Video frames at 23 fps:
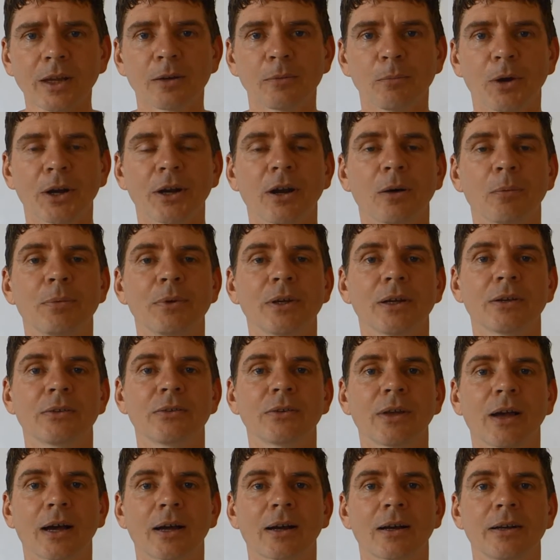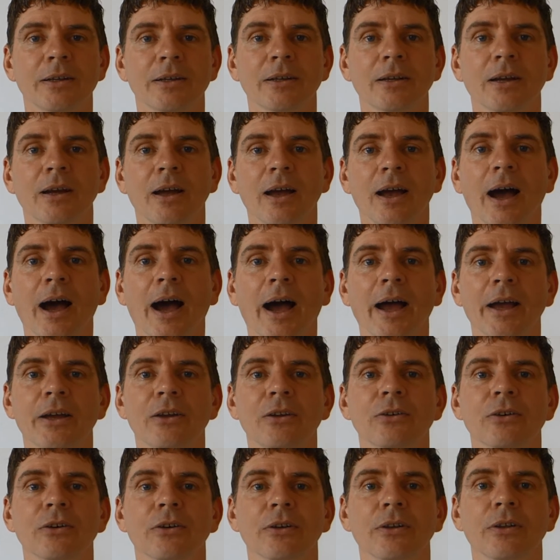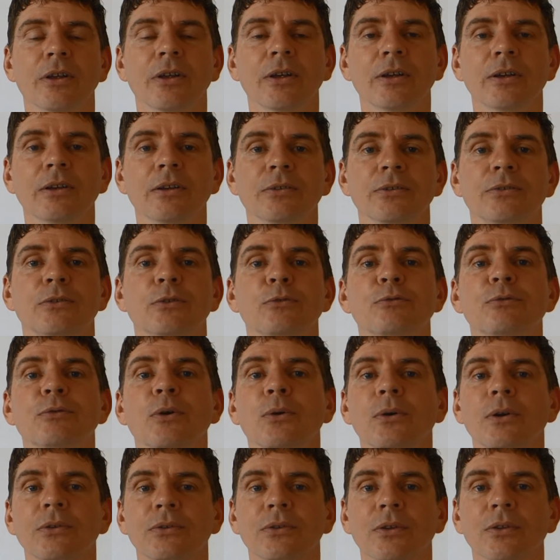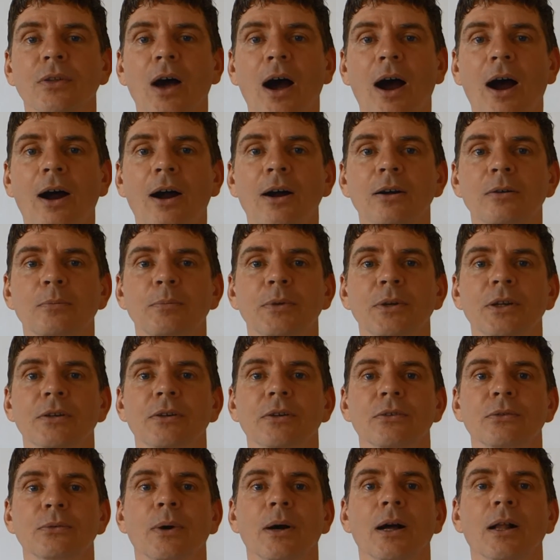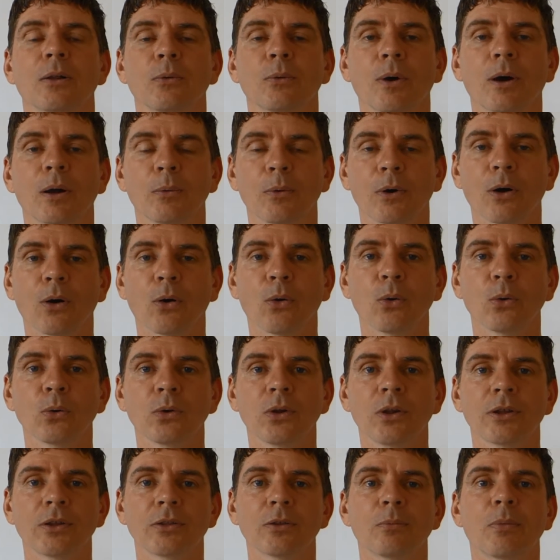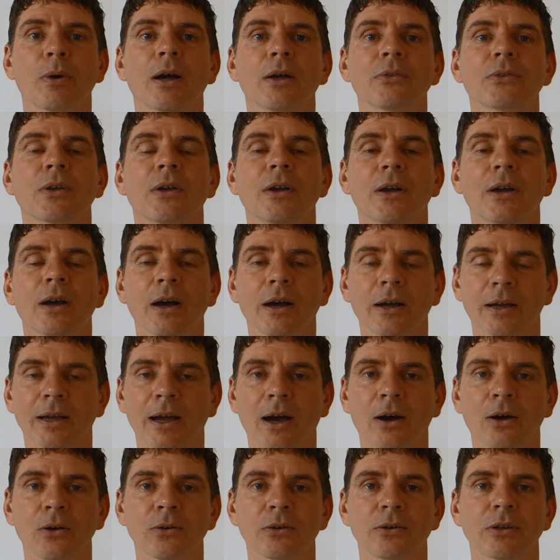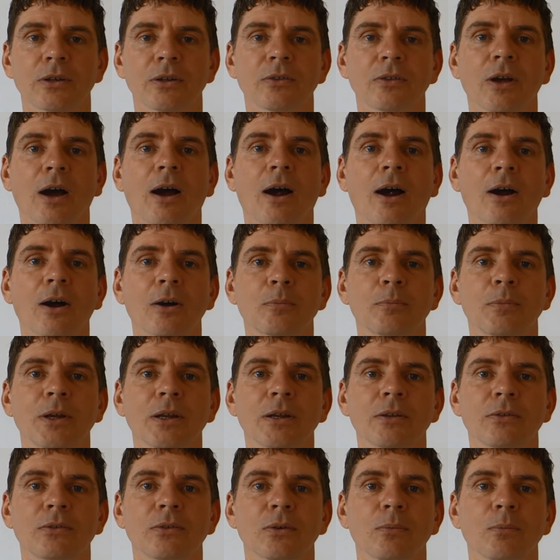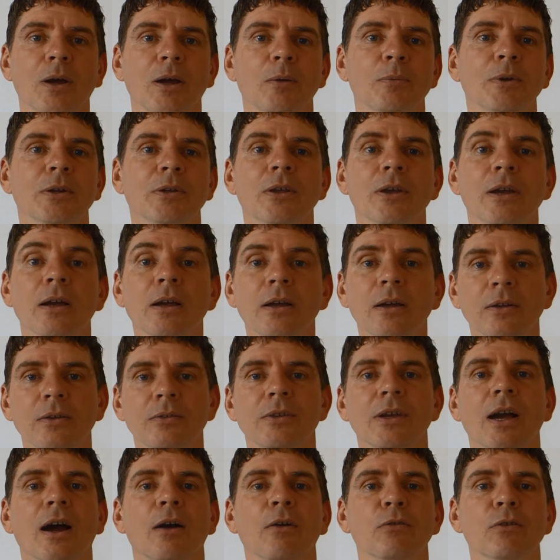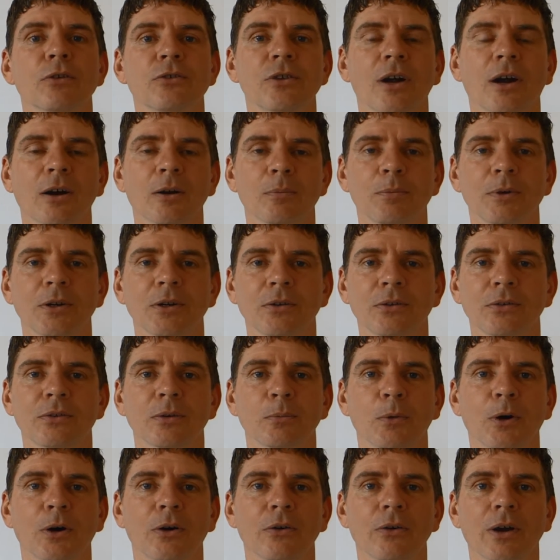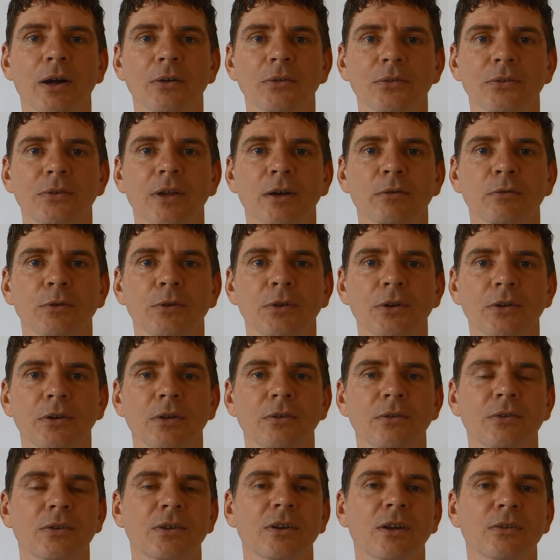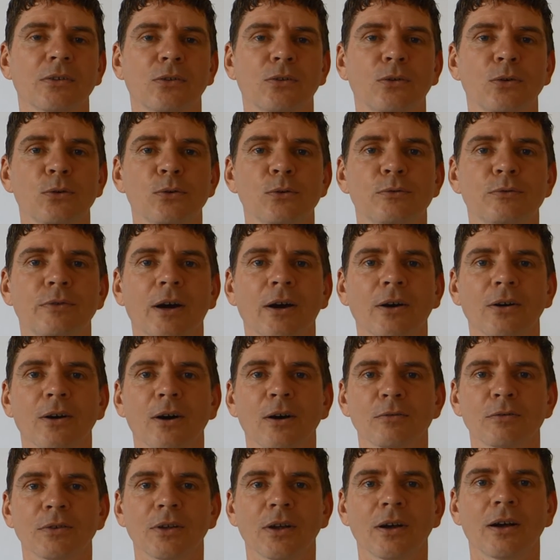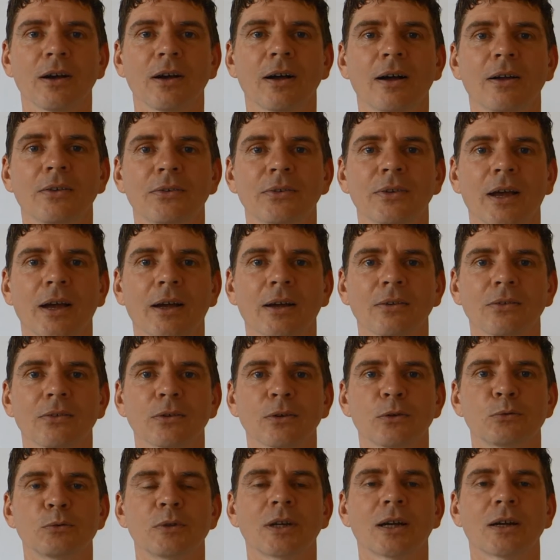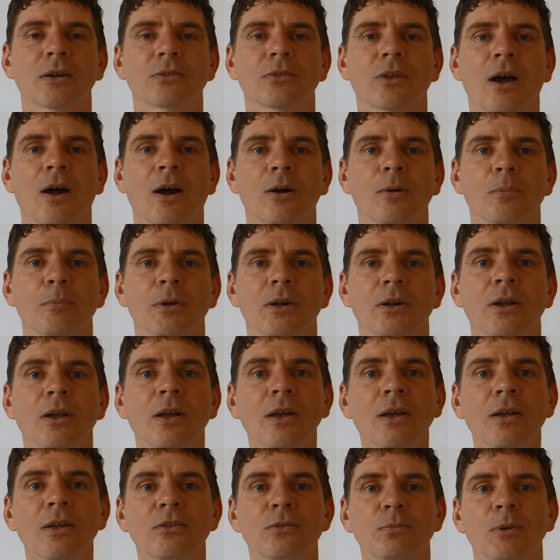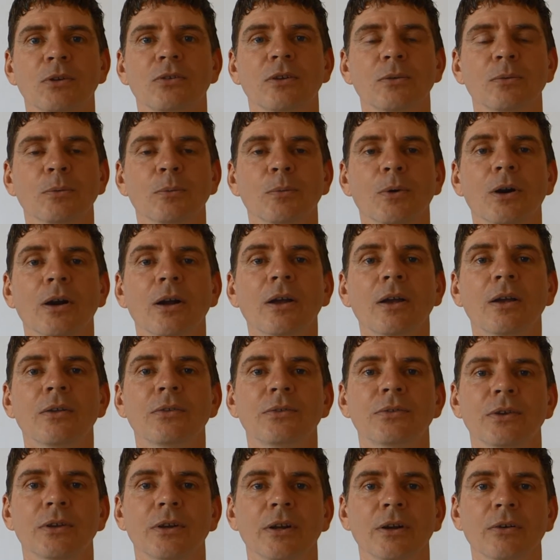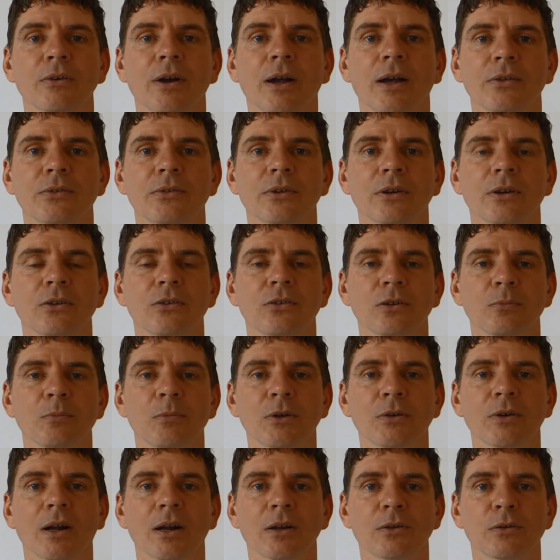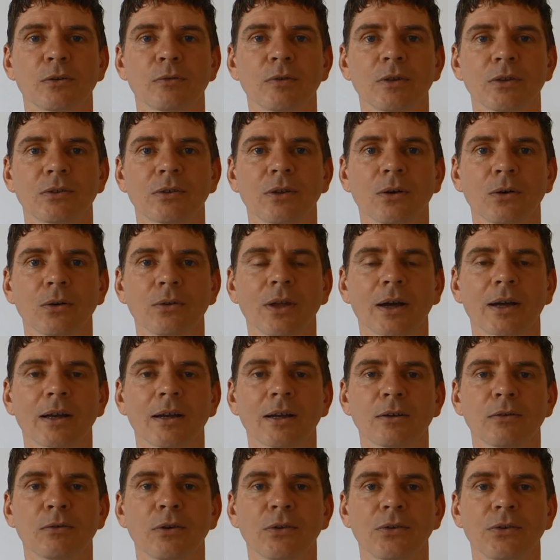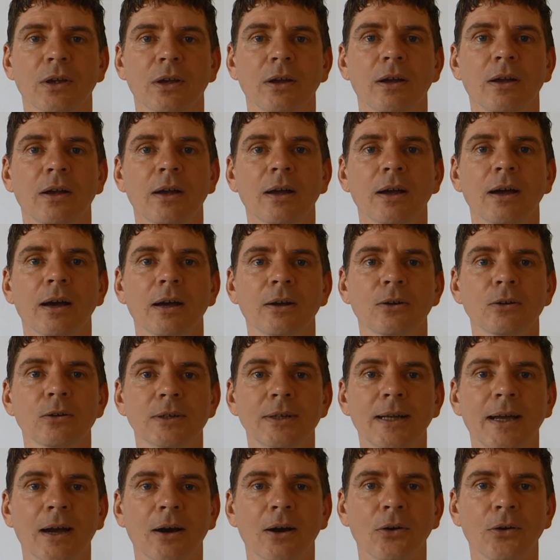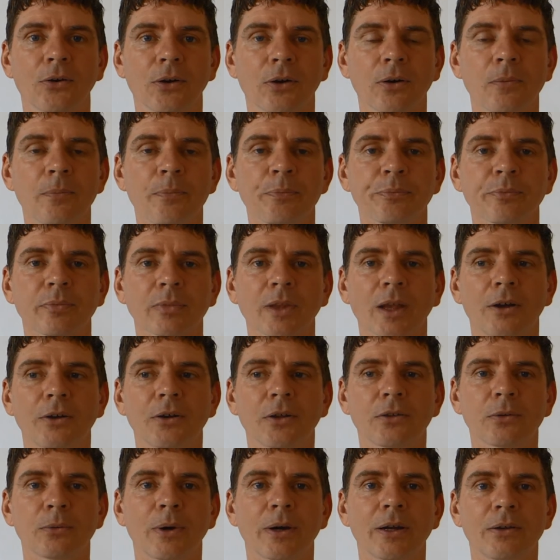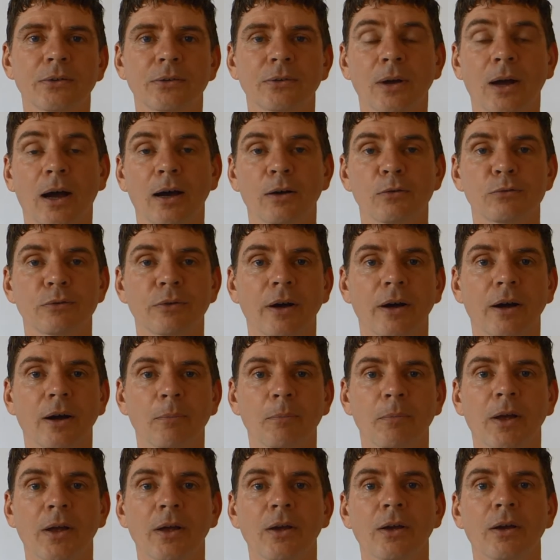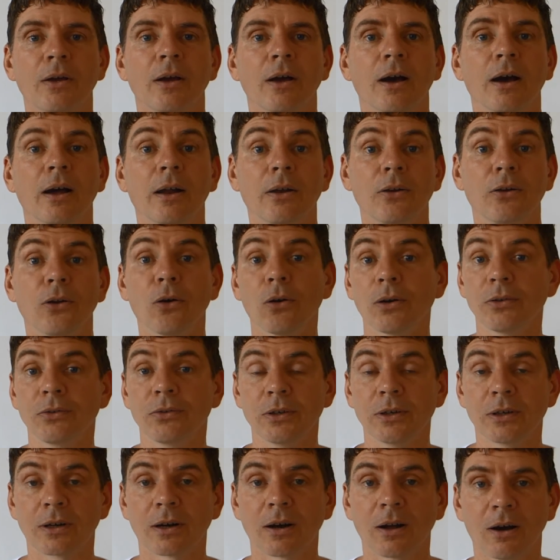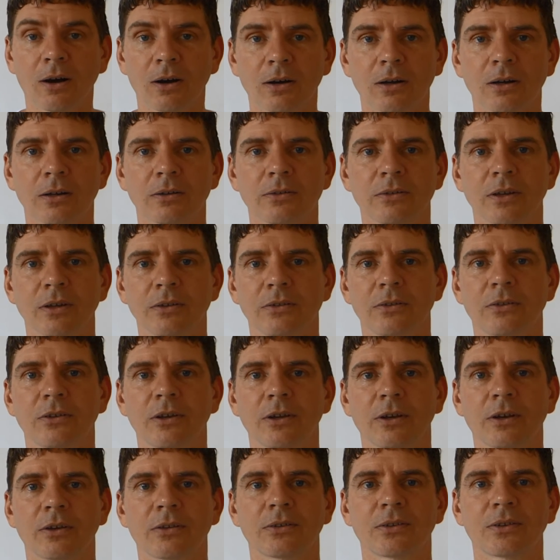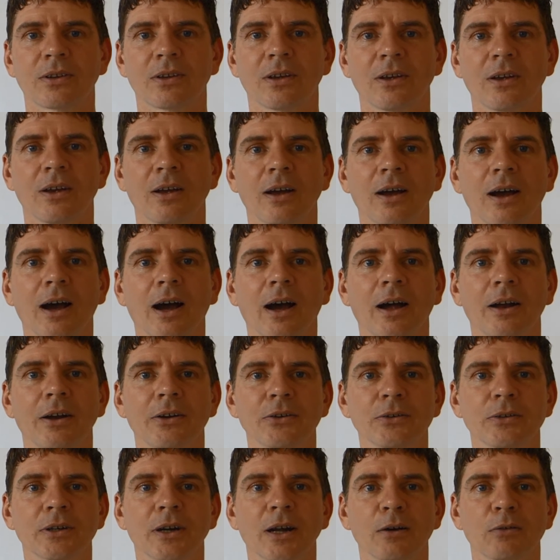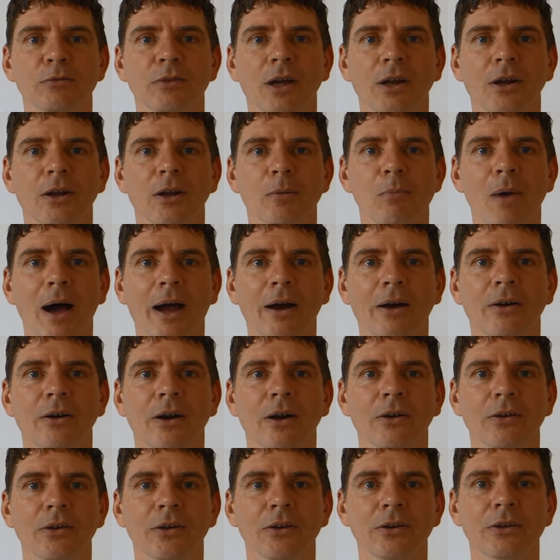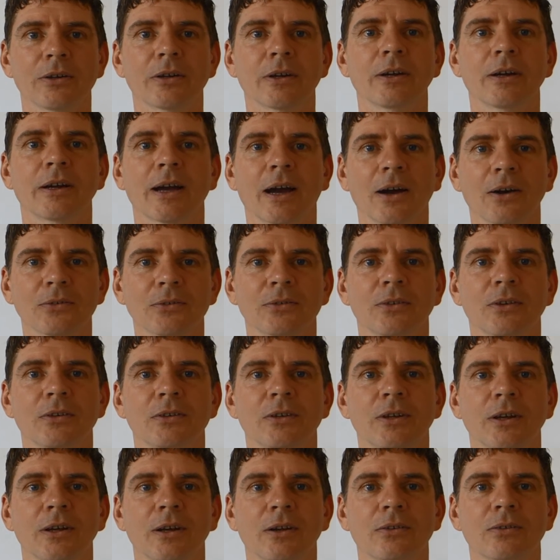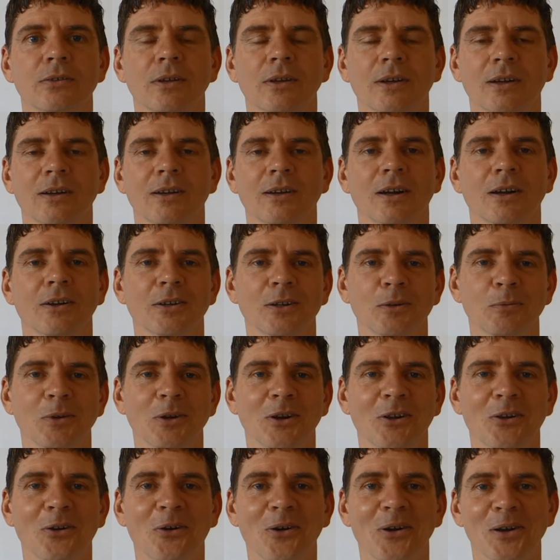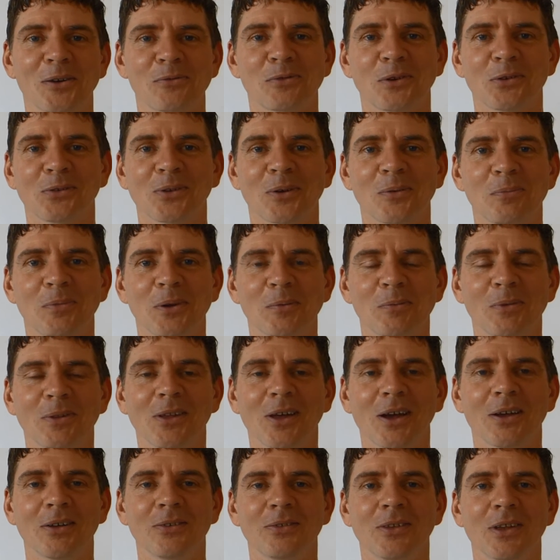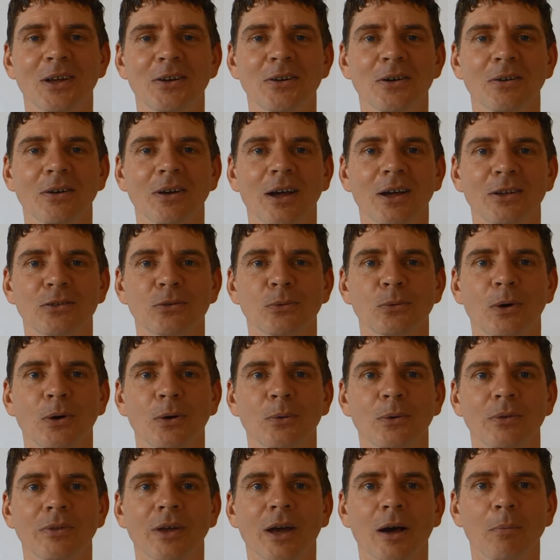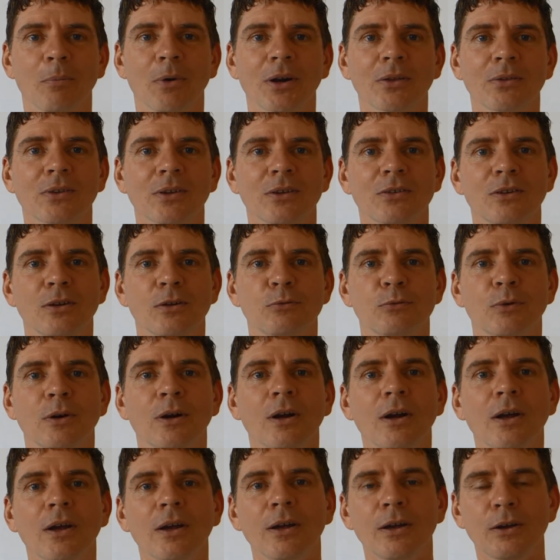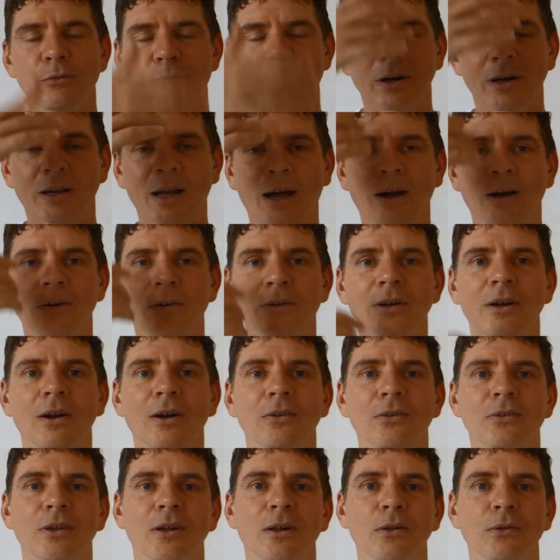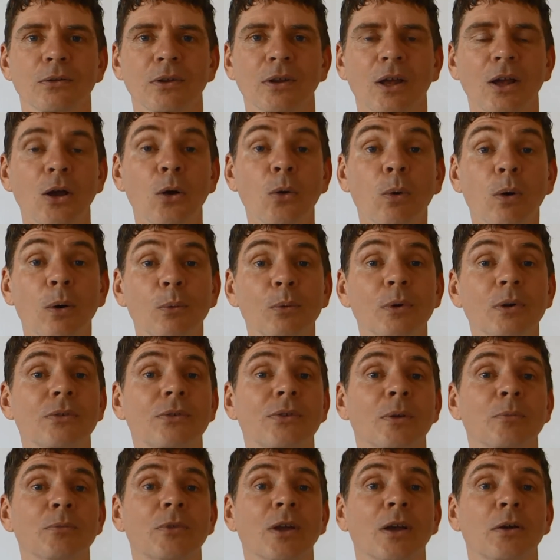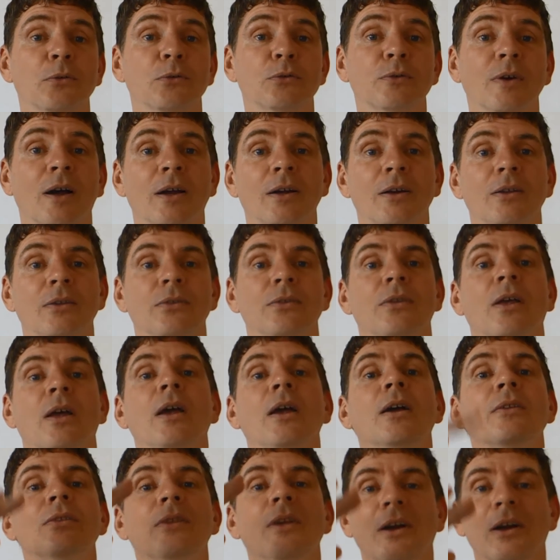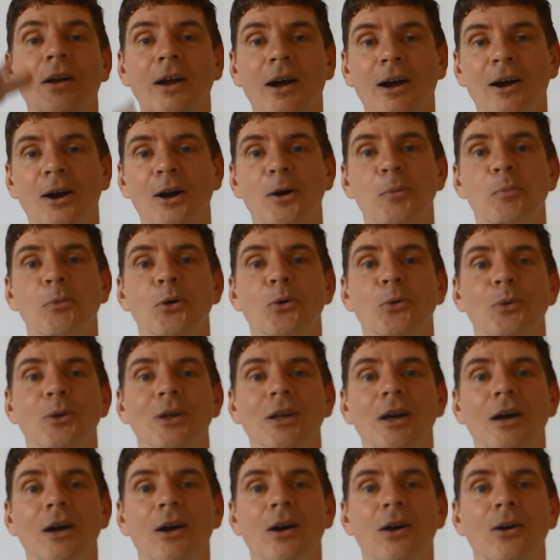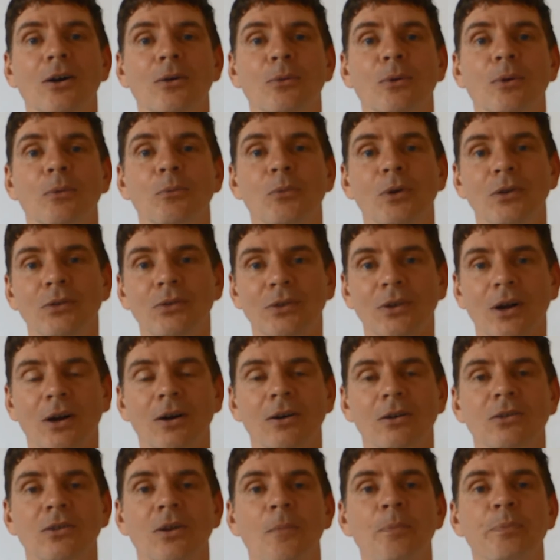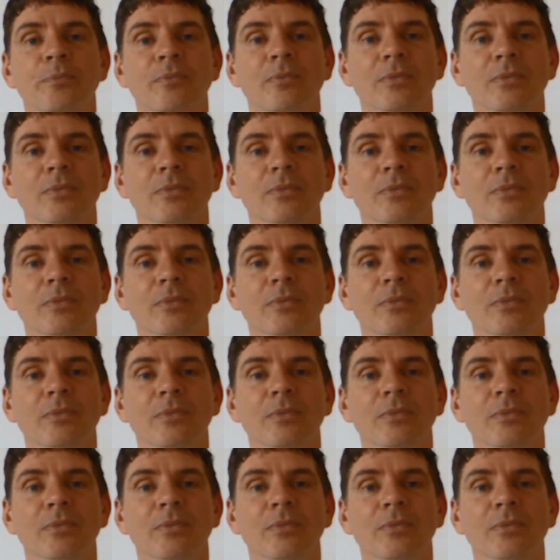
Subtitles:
it might not be exactly accurate, is to focus on the heartbeat as well while we're holding the breath and counting the heartbeat. So maybe the average heartbeat is somewhere around 17, so not too far off a second. So if we count the heartbeat, especially when we're sitting resting, it should be relatively slow. That can give us a good counter. Another way is to have a noisy clock that ticks, and you can have that in the background and you can count the ticks. It can get a little bit annoying for some people, they don't like to work with that. But essentially if we're counting ourselves, what we'll sometimes find is the calmer we are when we start,